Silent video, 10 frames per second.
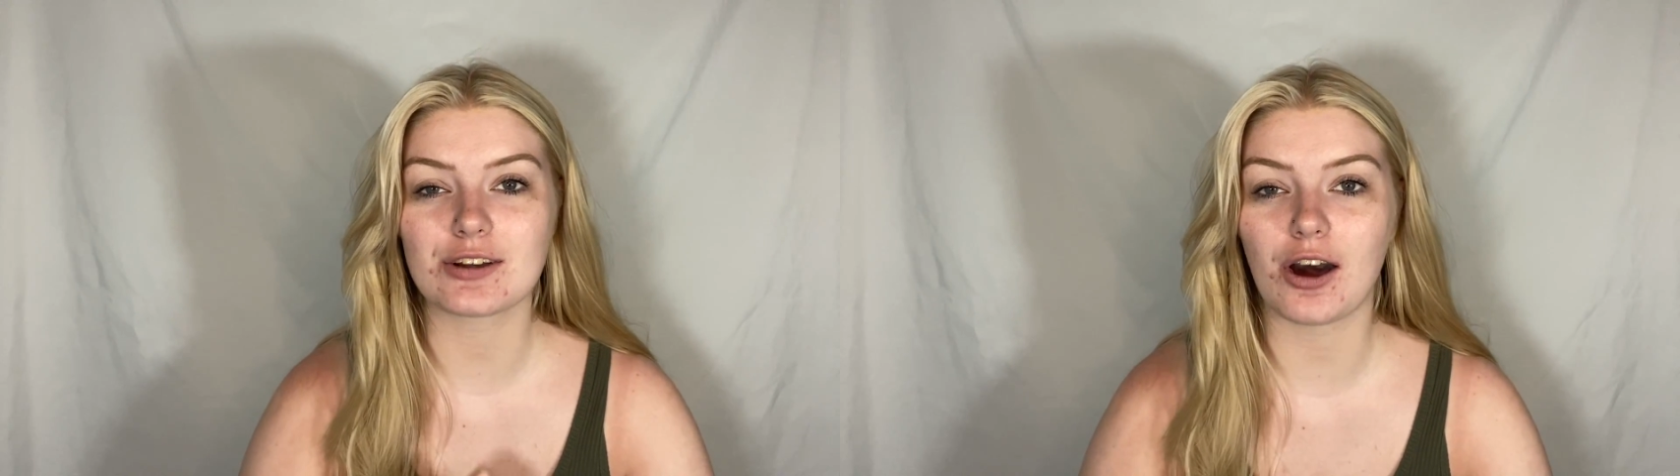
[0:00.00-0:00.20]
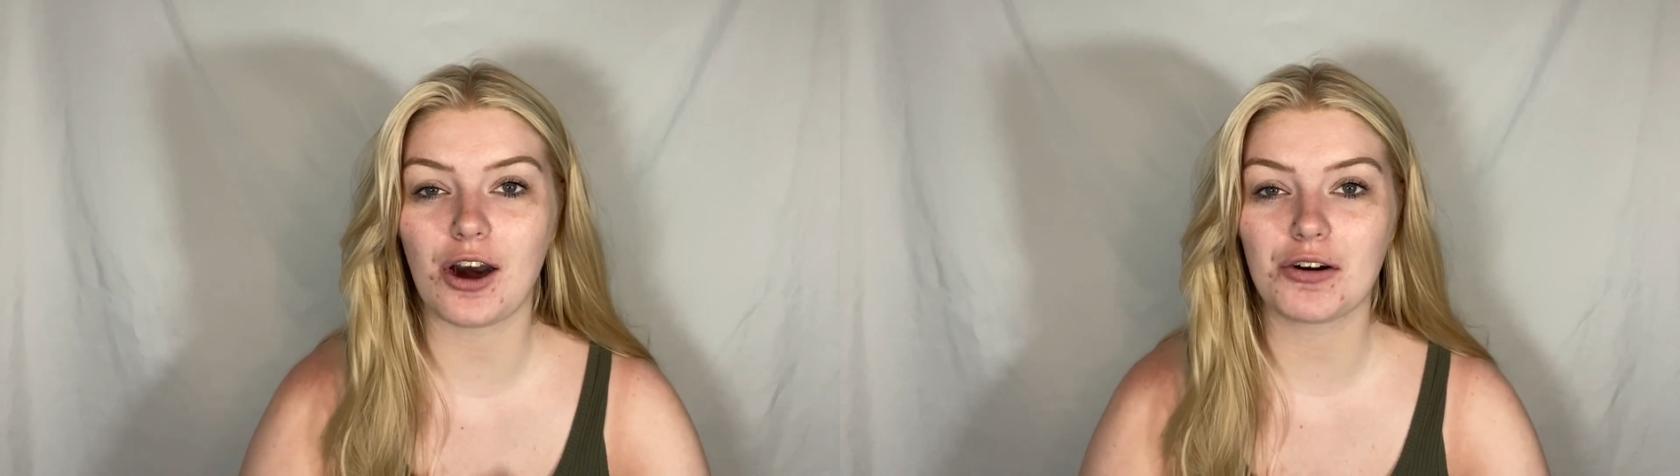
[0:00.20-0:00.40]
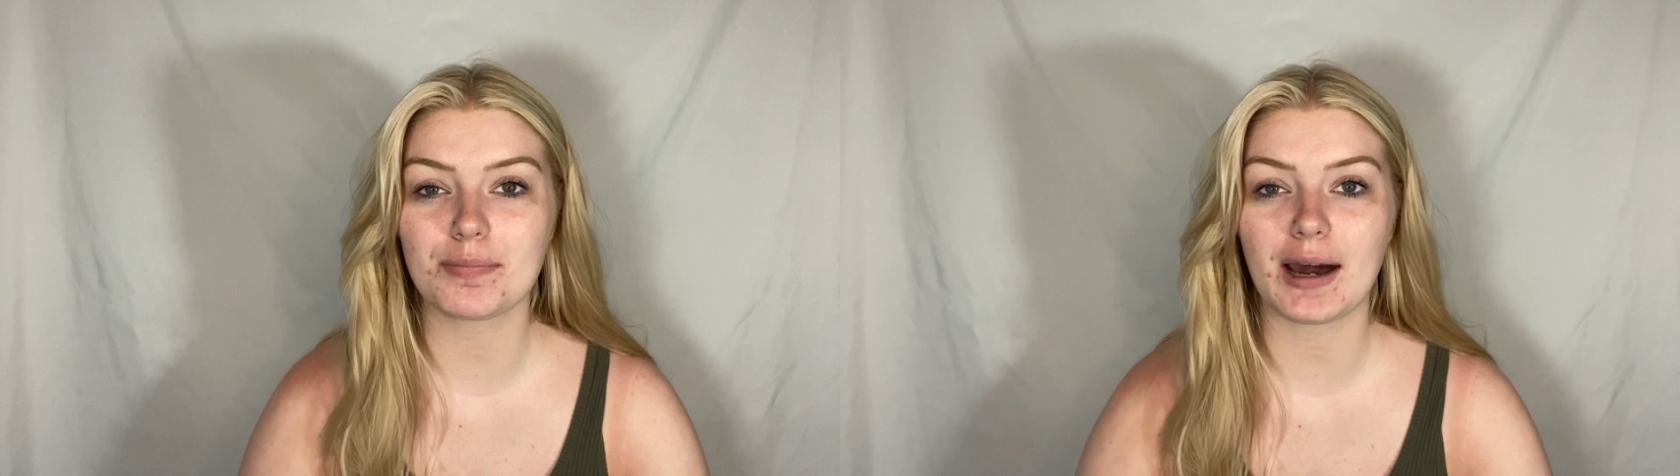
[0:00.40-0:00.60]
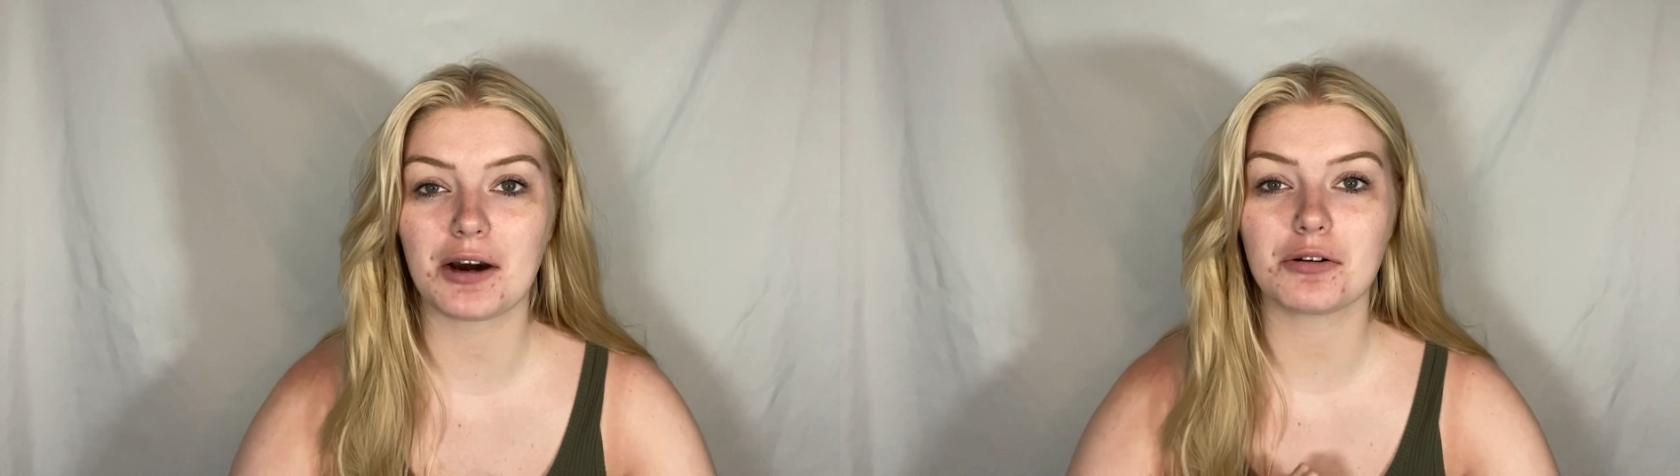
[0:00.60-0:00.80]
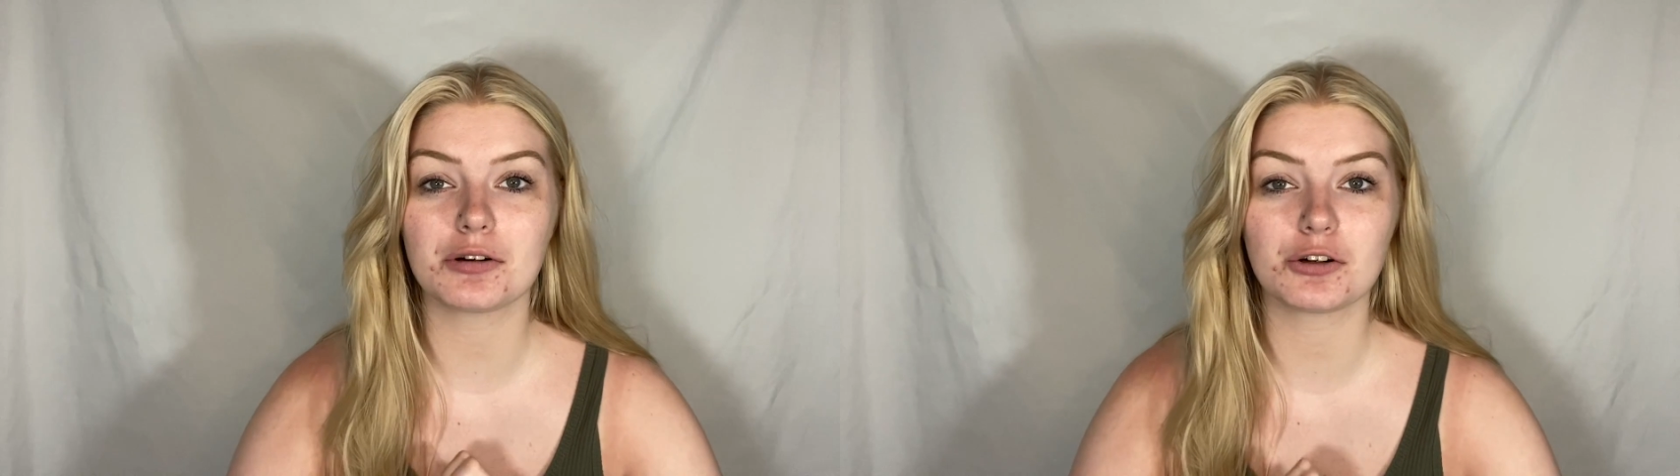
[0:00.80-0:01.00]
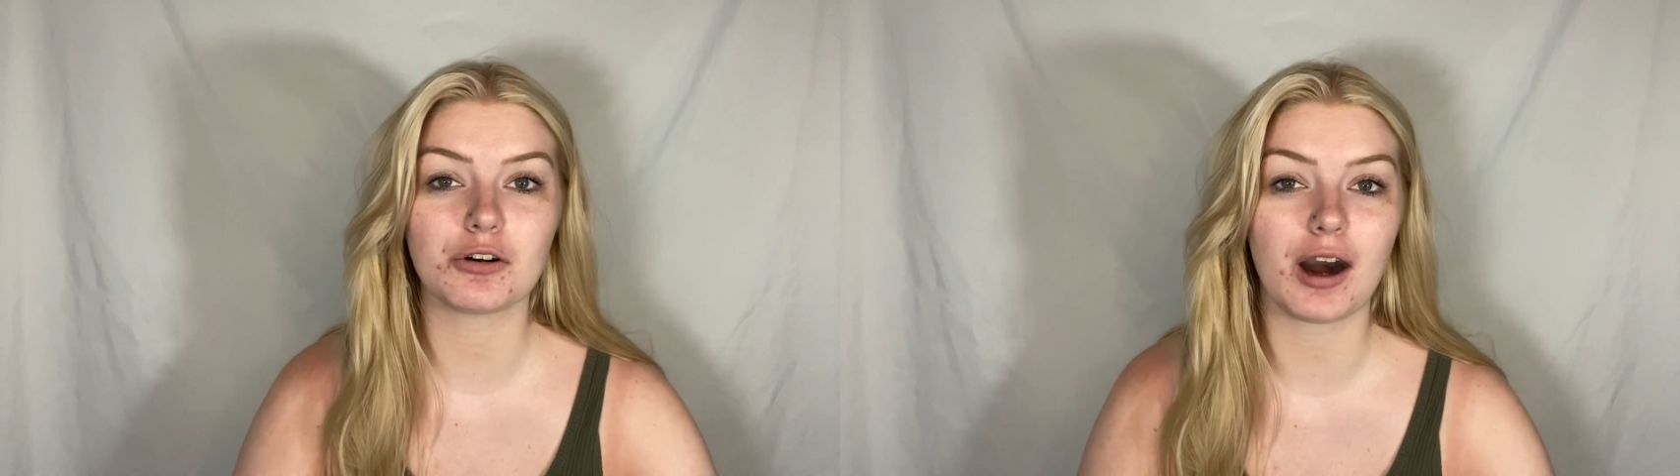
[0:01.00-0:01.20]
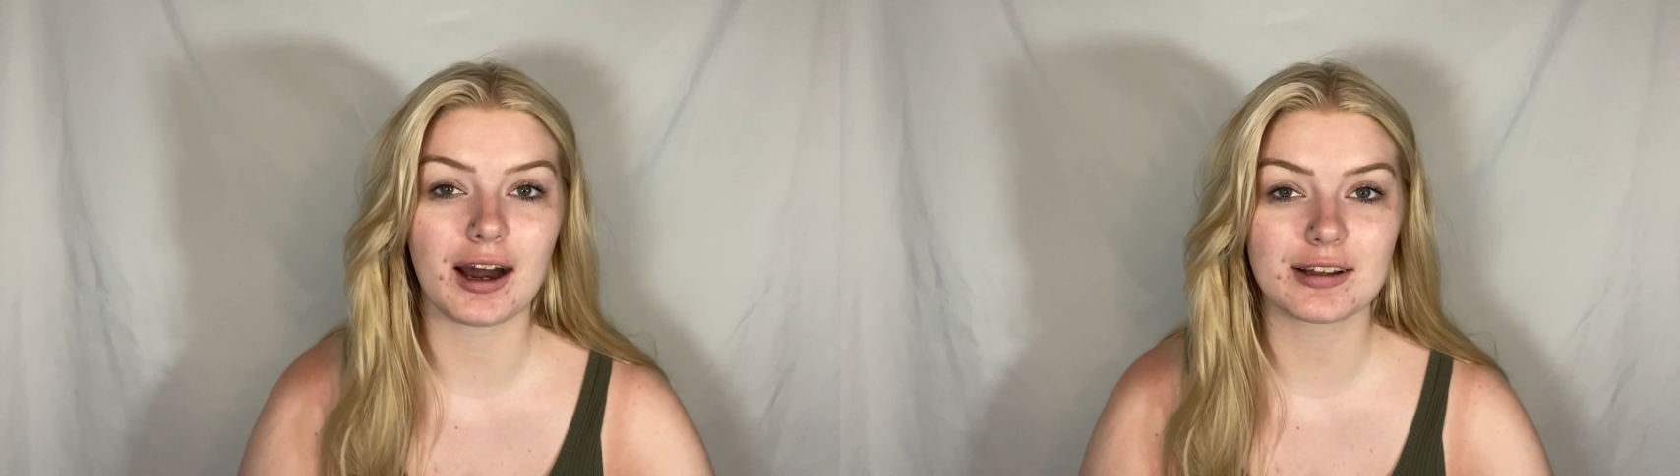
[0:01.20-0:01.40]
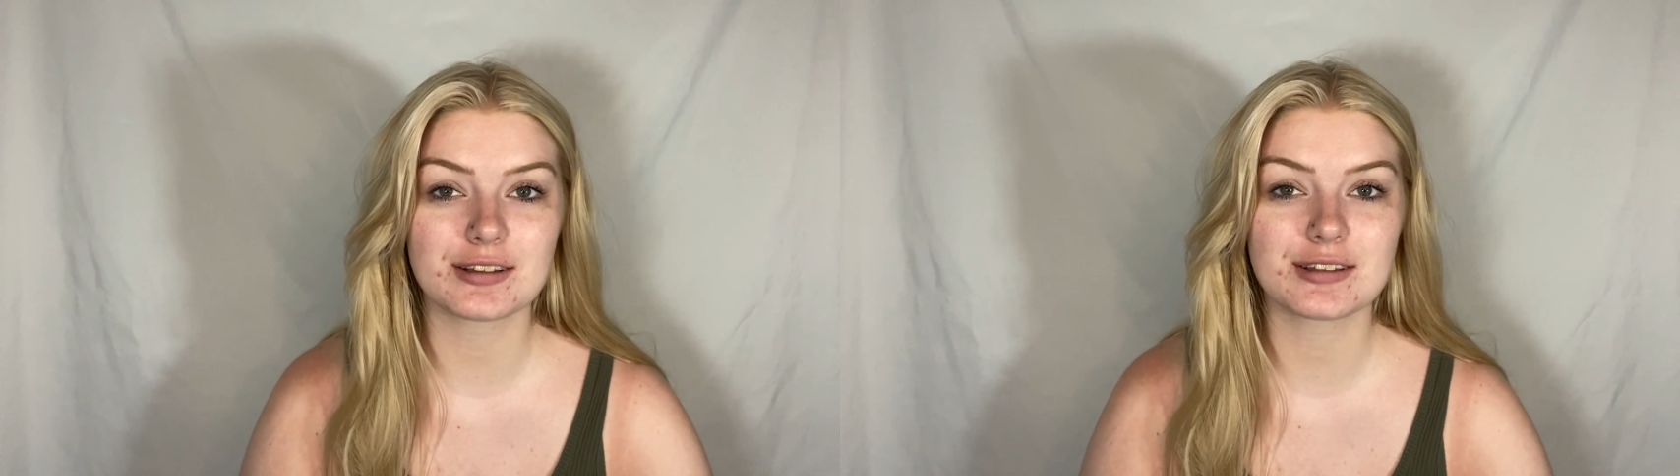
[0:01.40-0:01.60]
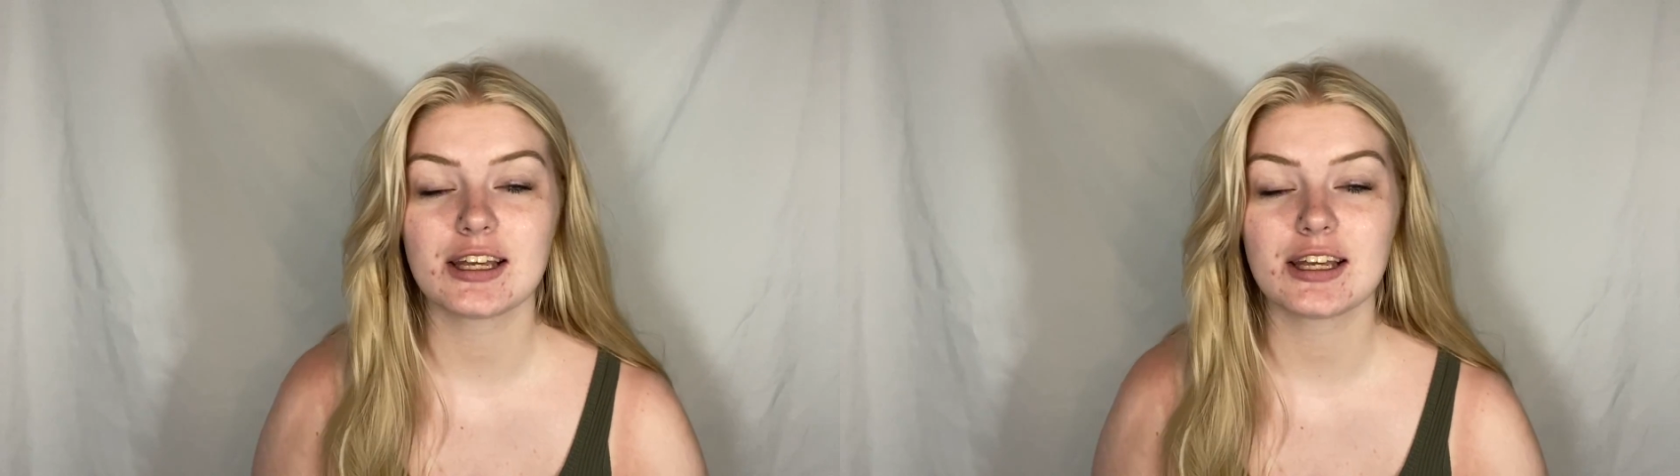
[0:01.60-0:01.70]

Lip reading: all about gloss,